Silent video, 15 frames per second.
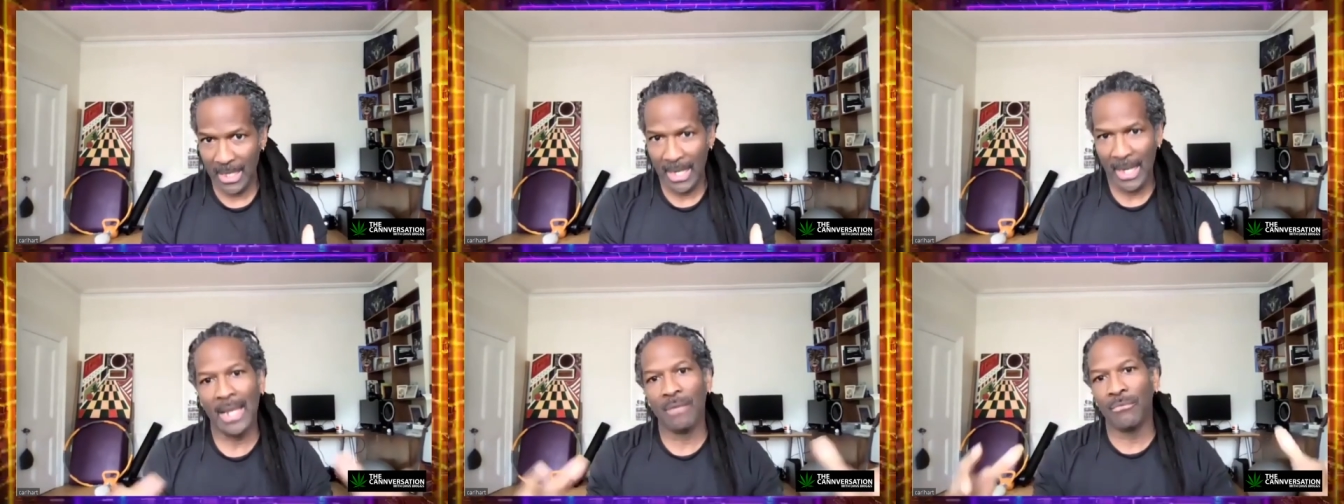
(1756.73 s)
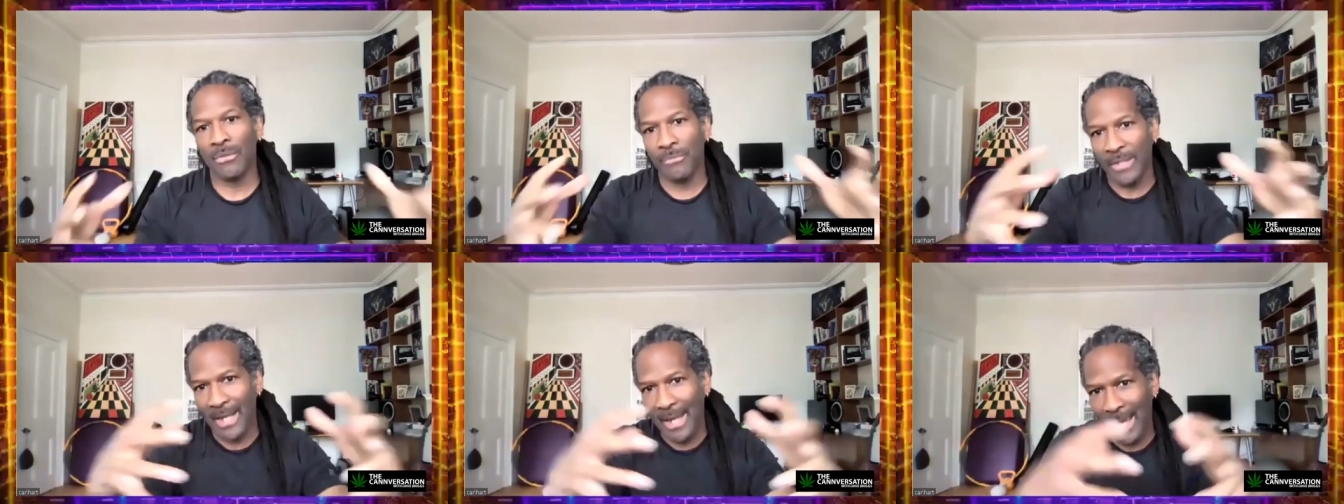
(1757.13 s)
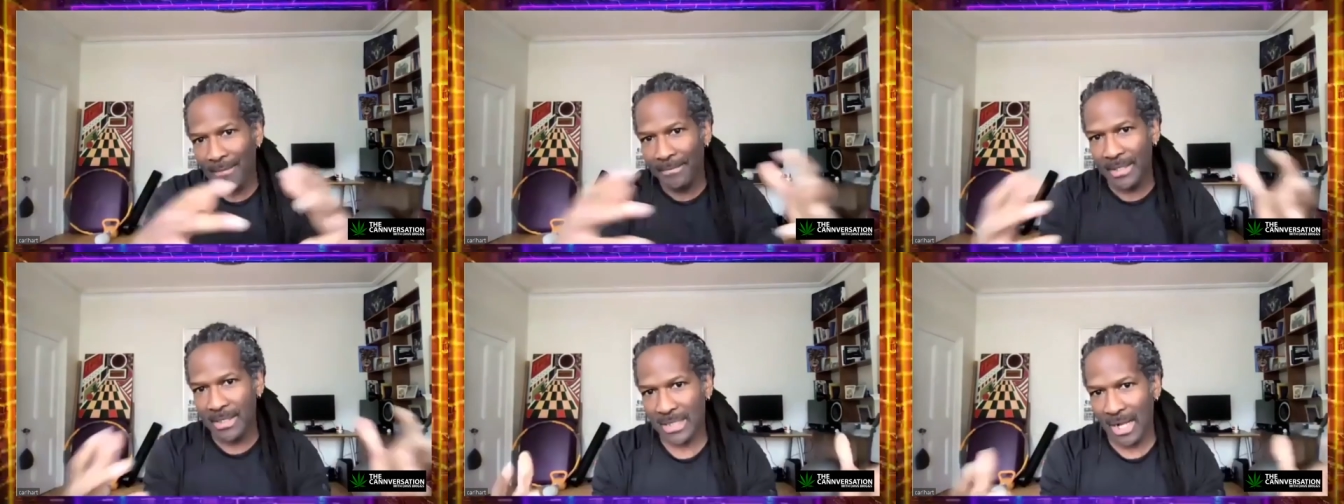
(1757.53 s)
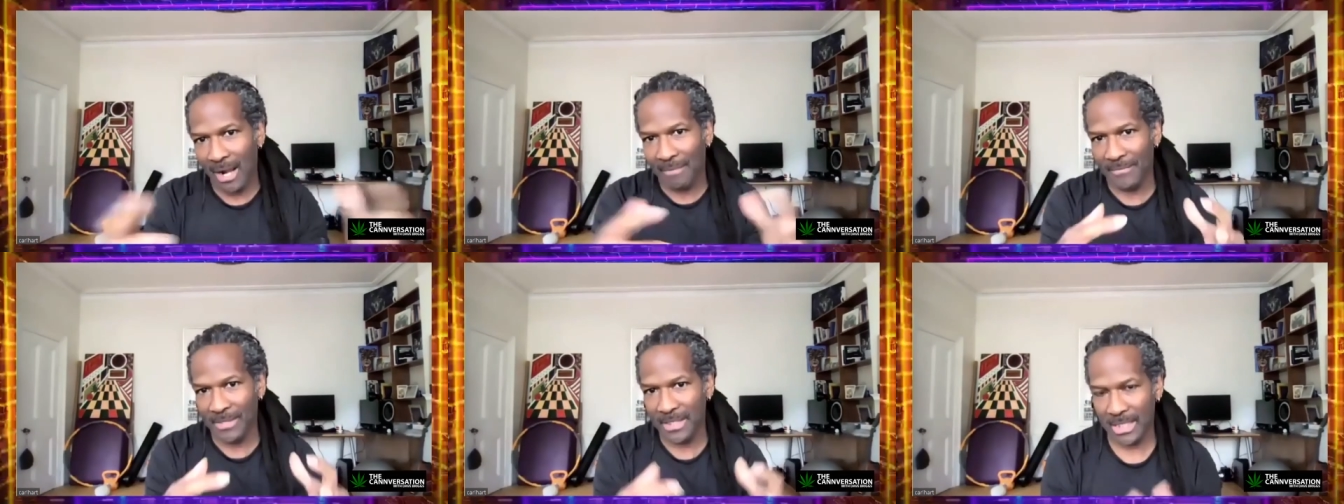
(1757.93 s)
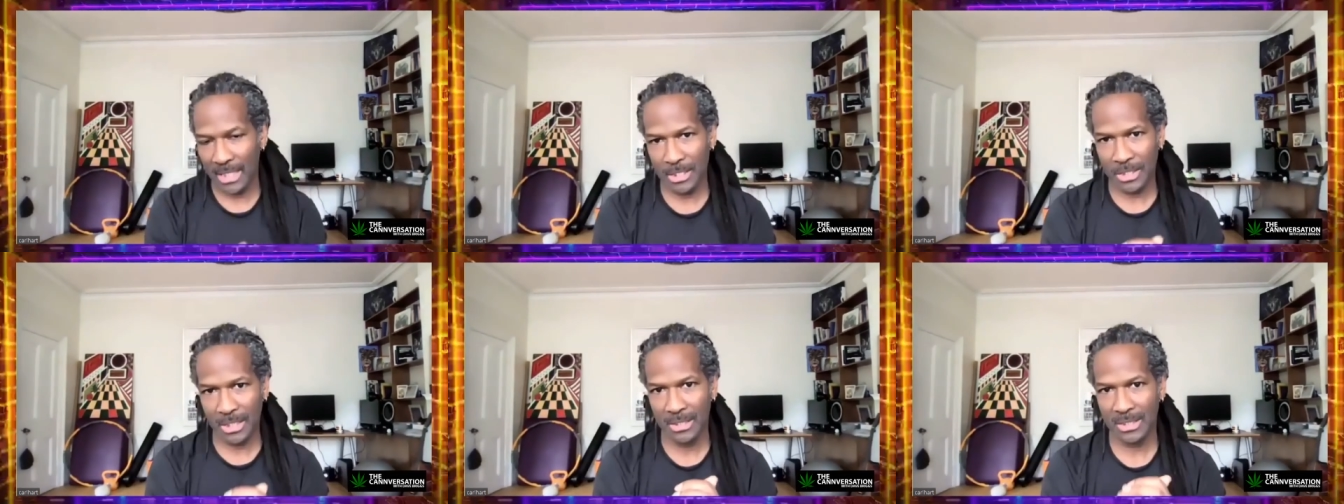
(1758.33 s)
And when we have these
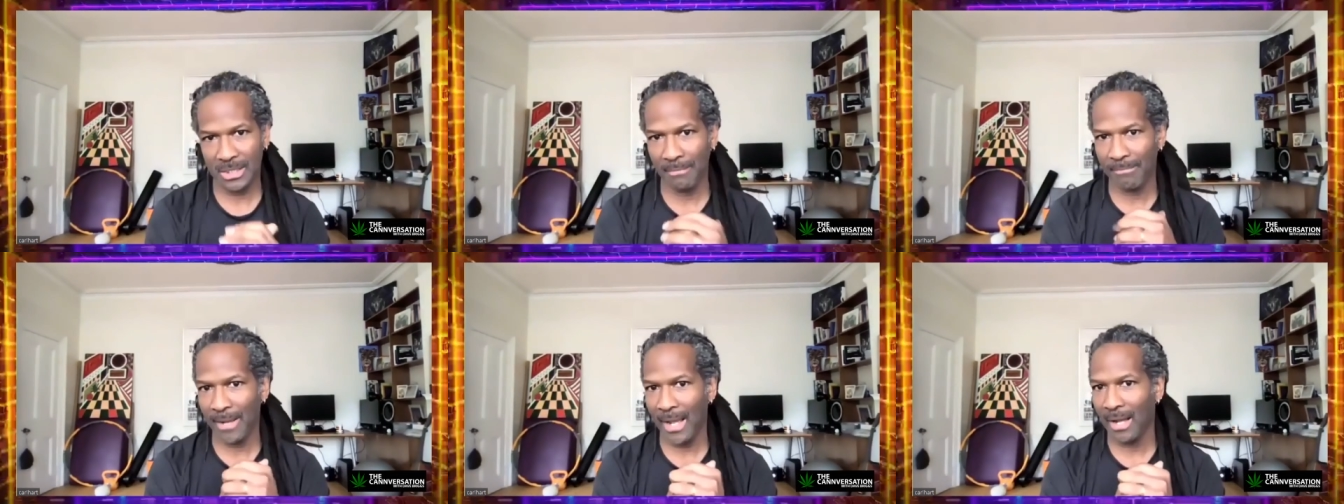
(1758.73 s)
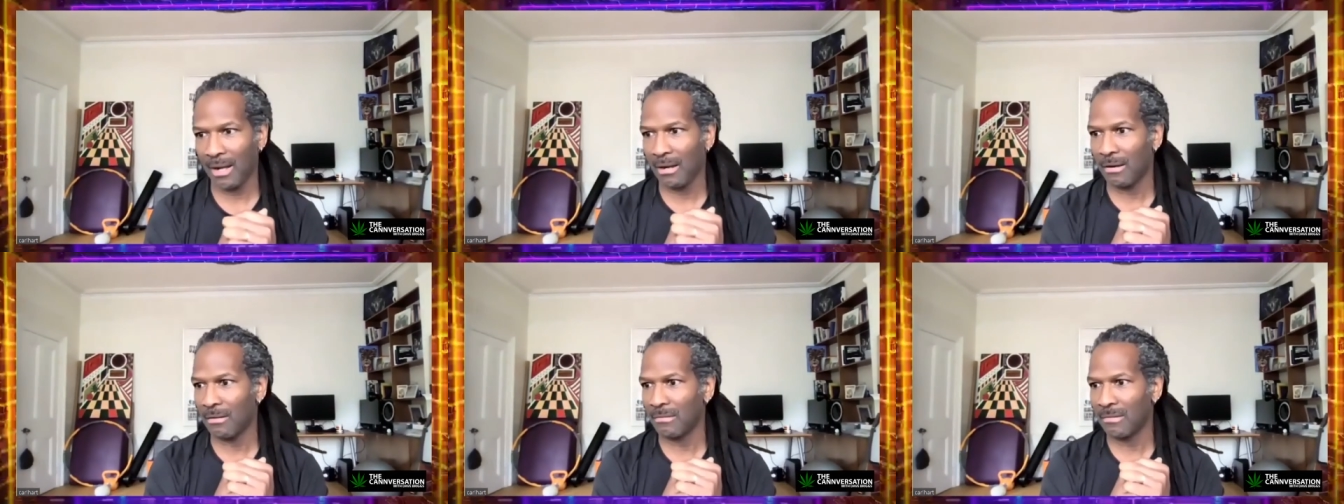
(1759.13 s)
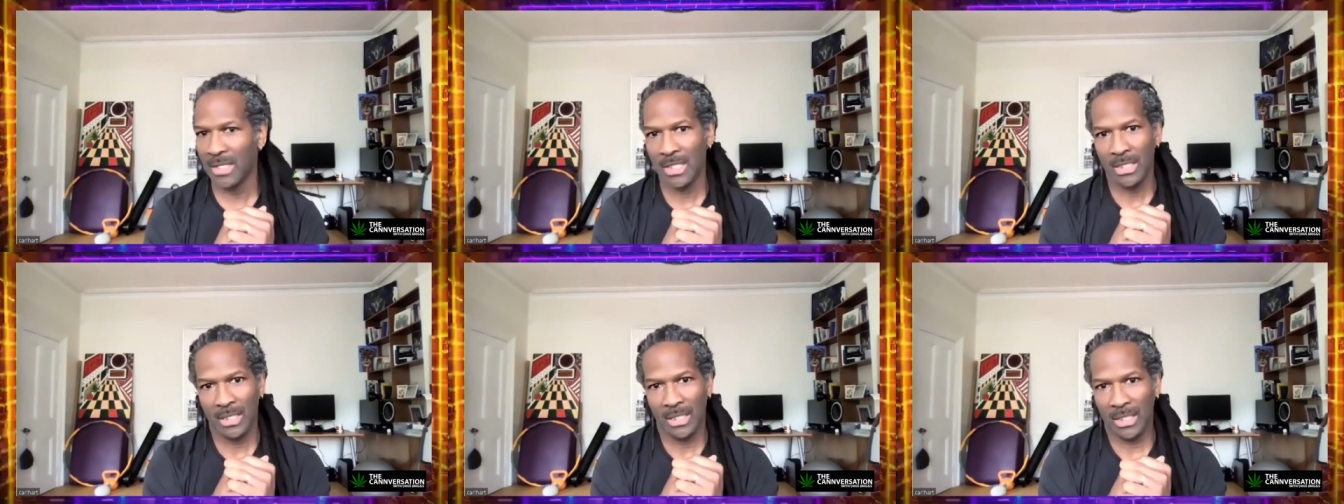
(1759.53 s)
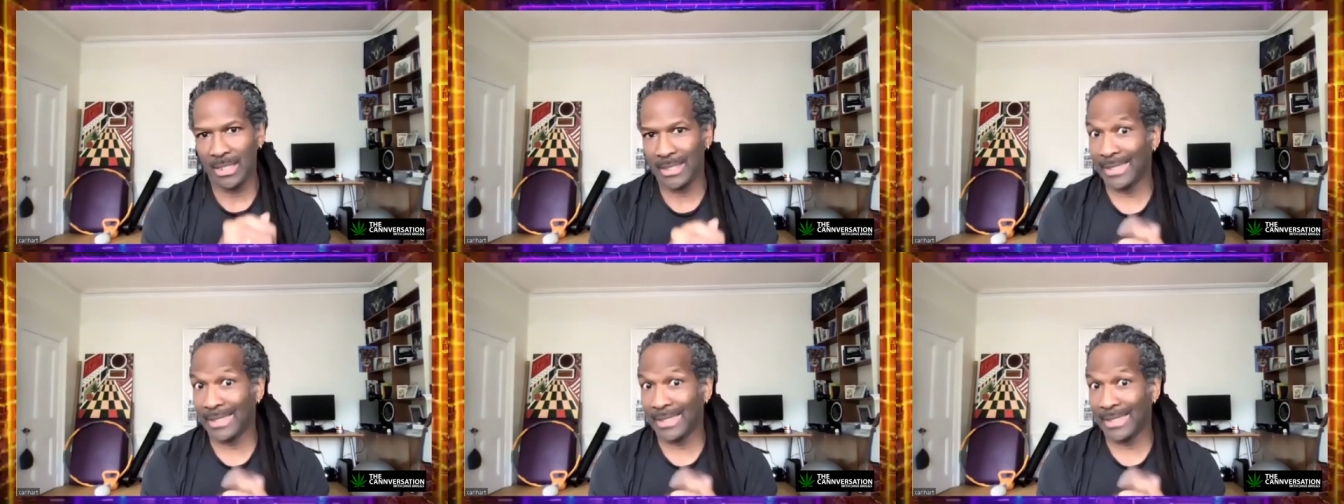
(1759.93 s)
conversations about uh,